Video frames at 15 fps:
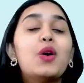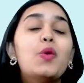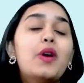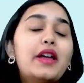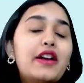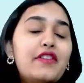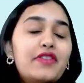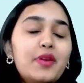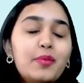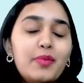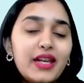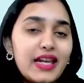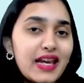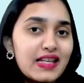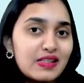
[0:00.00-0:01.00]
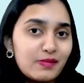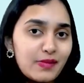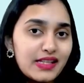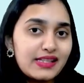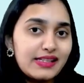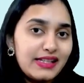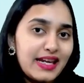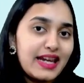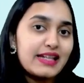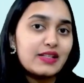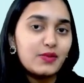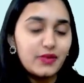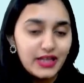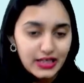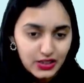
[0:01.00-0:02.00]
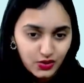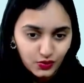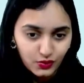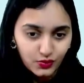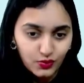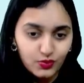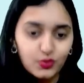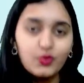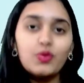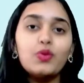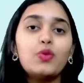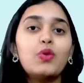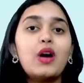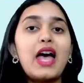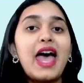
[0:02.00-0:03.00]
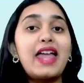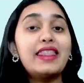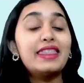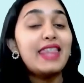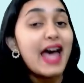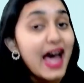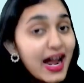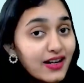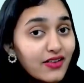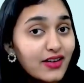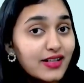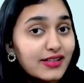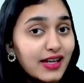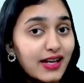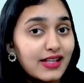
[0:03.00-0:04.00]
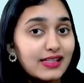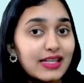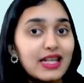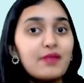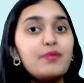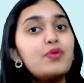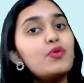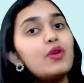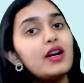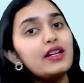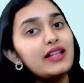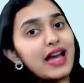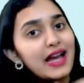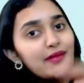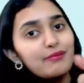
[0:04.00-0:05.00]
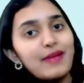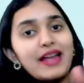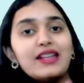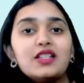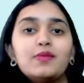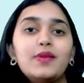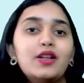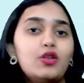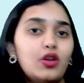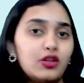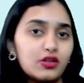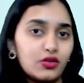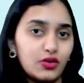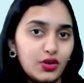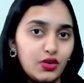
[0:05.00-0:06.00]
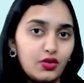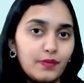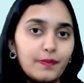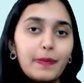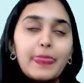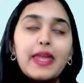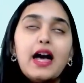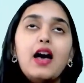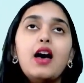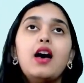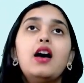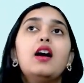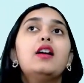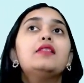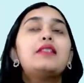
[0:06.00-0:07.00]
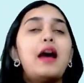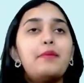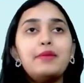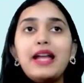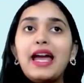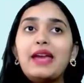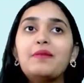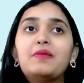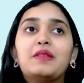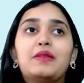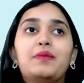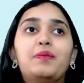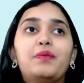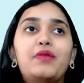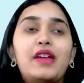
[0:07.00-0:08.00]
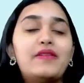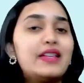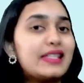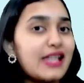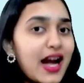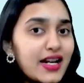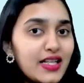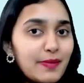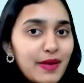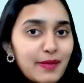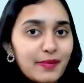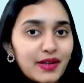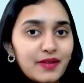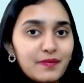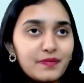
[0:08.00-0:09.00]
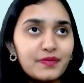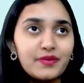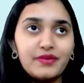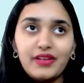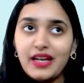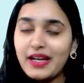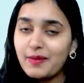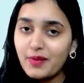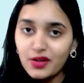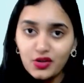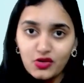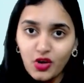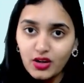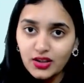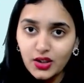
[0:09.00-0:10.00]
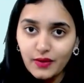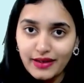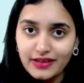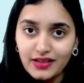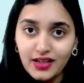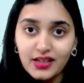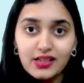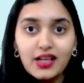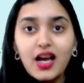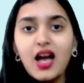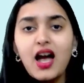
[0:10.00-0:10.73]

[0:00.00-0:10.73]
one of the biggest mistakes we do, and that results in poor time management also. You know, sometimes when we start the paper, we are able to solve the questions.